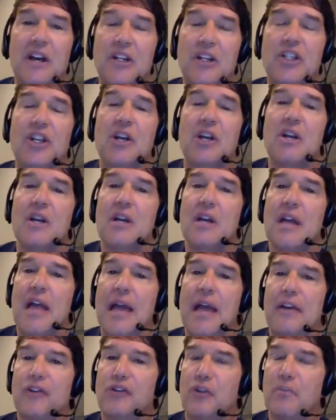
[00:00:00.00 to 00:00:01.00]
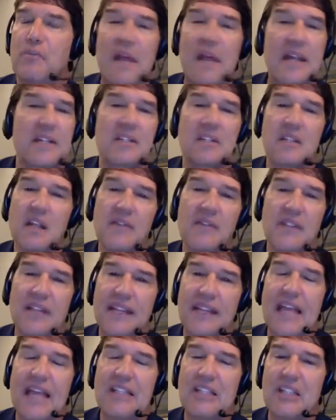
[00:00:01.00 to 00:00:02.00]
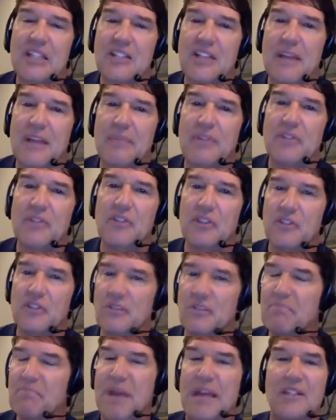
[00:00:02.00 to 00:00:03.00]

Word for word: high touch, and a tremendous level of case acceptance,